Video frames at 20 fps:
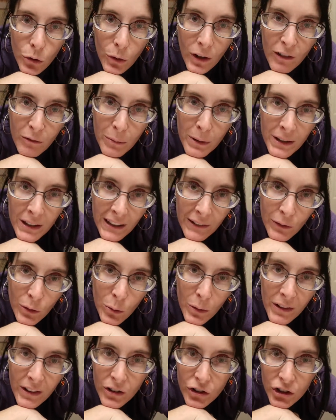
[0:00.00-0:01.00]
so I've been
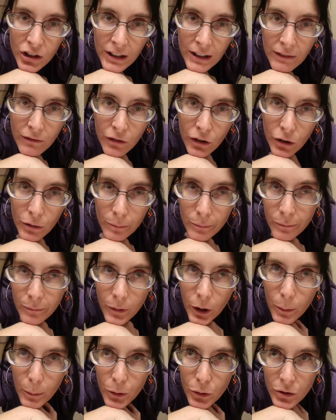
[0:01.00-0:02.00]
living with a G for
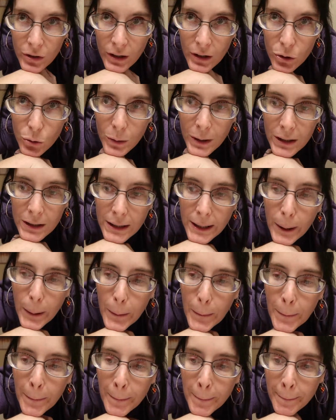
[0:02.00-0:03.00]
almost 6 weeks
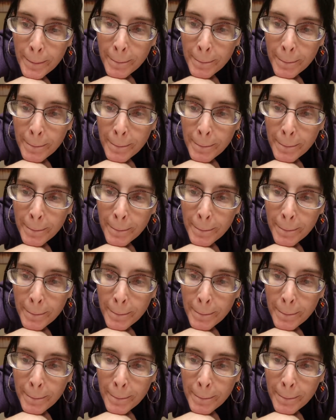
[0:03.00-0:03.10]
now.